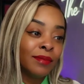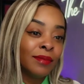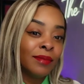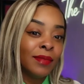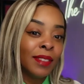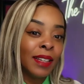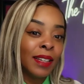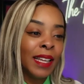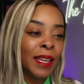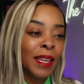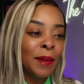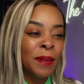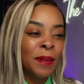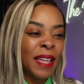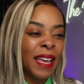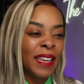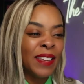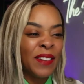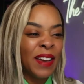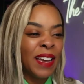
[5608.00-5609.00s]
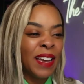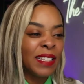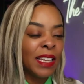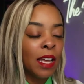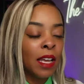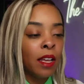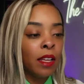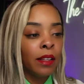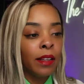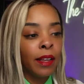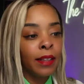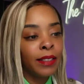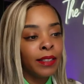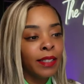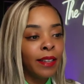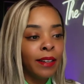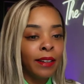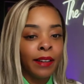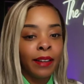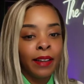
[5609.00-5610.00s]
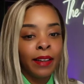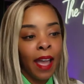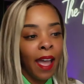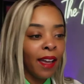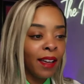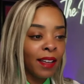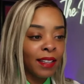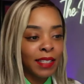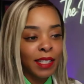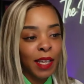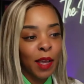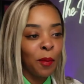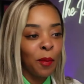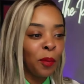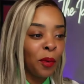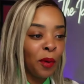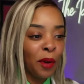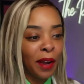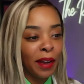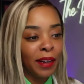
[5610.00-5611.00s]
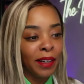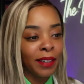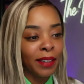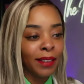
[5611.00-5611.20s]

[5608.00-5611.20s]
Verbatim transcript: He'd be like, you guys, are, now she done got herself pregnant.